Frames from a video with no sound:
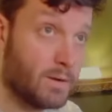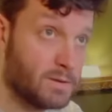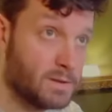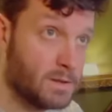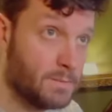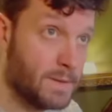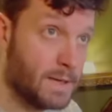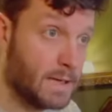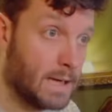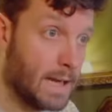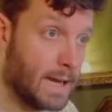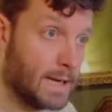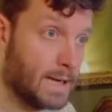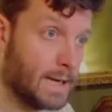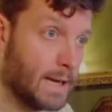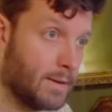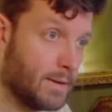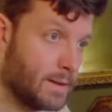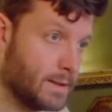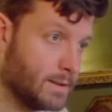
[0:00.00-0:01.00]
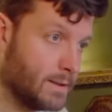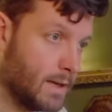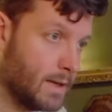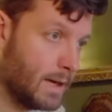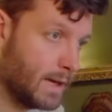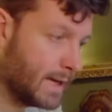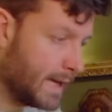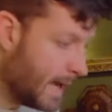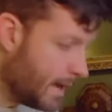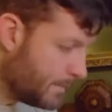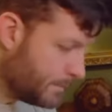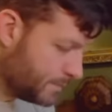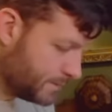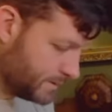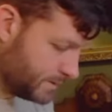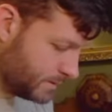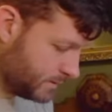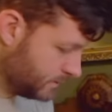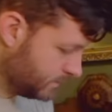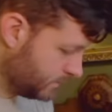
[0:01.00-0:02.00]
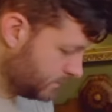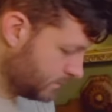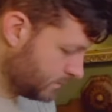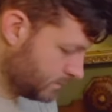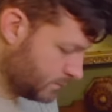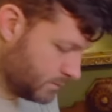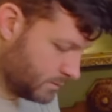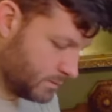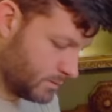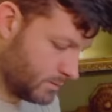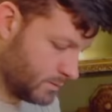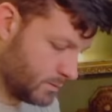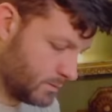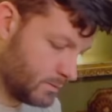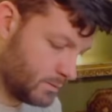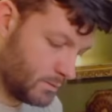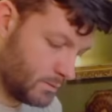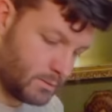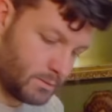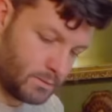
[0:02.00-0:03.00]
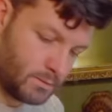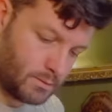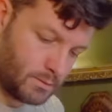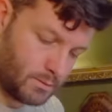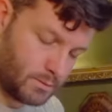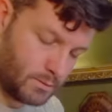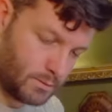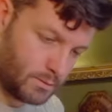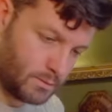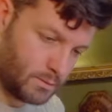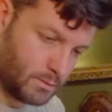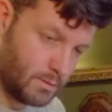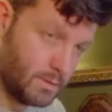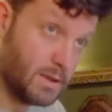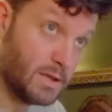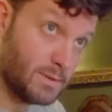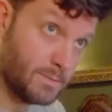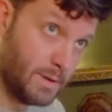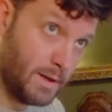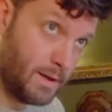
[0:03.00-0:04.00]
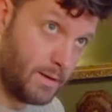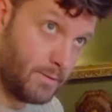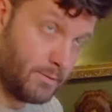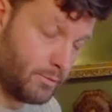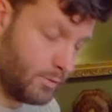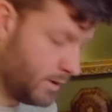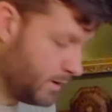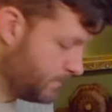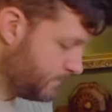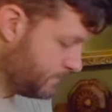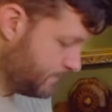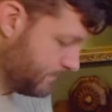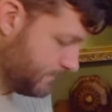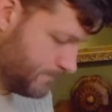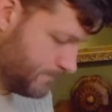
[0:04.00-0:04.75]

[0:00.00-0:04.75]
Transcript: go into the middle eight. Now I kept this bit, right?